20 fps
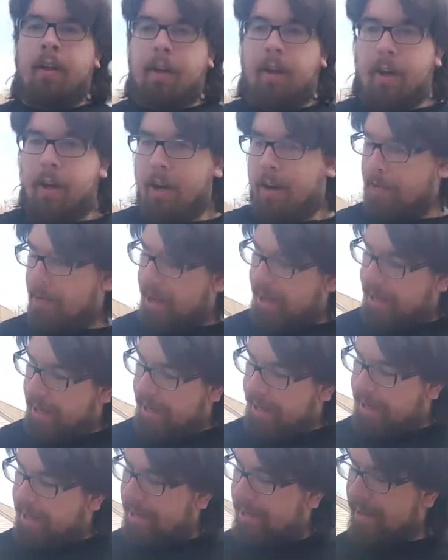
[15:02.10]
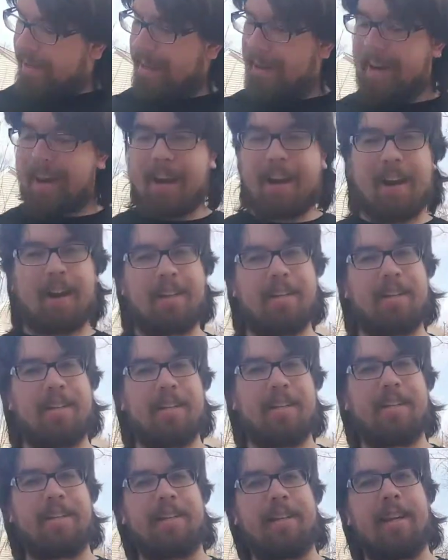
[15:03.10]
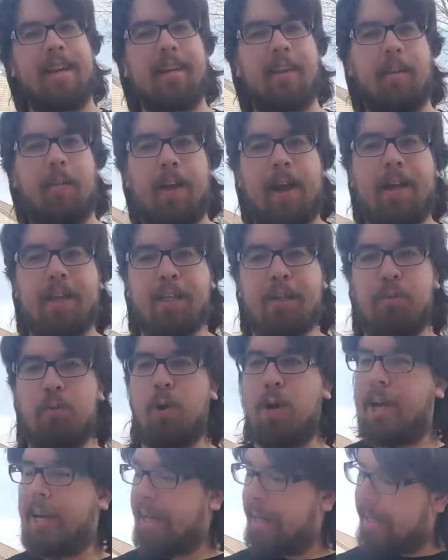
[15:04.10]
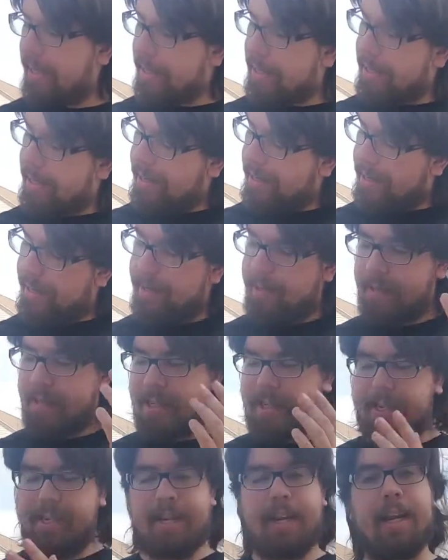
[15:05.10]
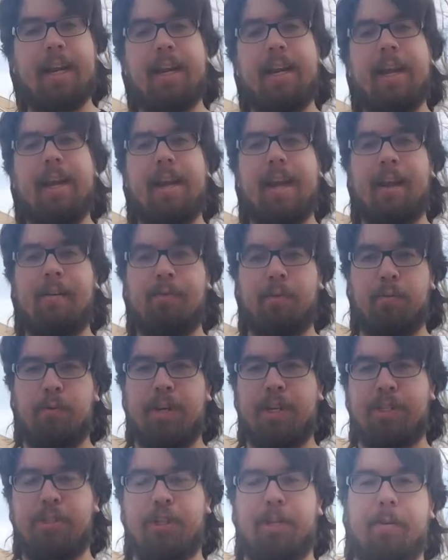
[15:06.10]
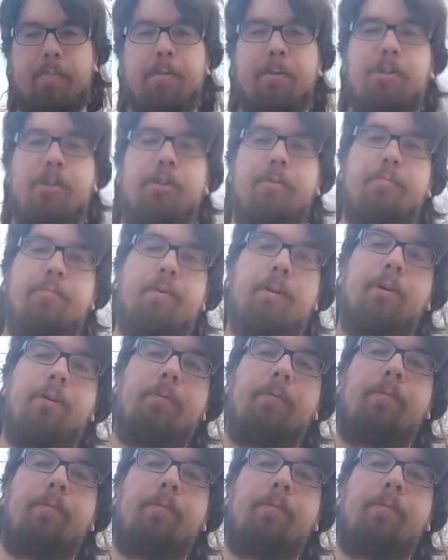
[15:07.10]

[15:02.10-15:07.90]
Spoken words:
All right, and as you can see, the last one is the TNA Heavyweight Championship belt.